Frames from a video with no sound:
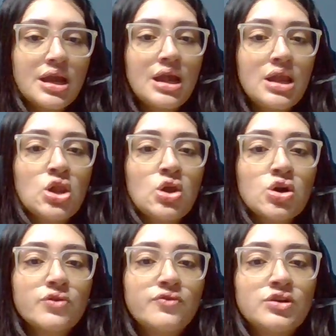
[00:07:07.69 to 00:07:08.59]
and
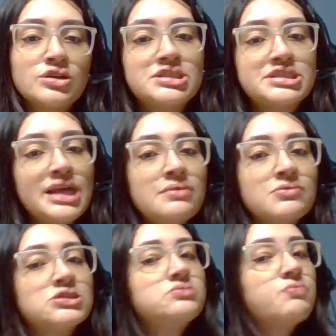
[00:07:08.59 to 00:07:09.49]
look for the same
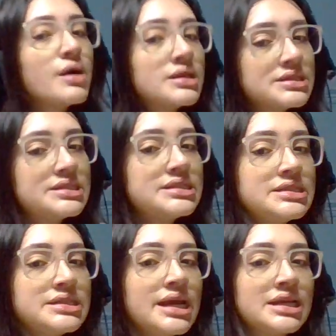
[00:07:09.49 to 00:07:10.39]

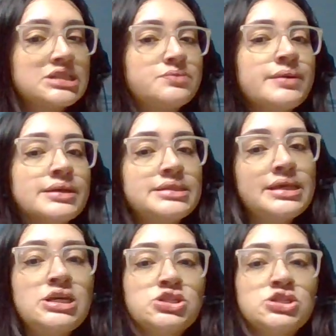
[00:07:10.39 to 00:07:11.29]
responses and
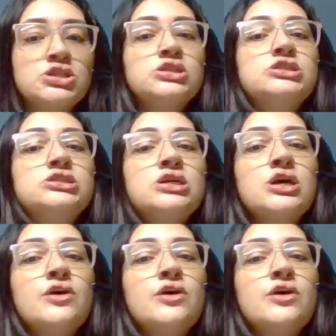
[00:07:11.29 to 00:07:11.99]
expectations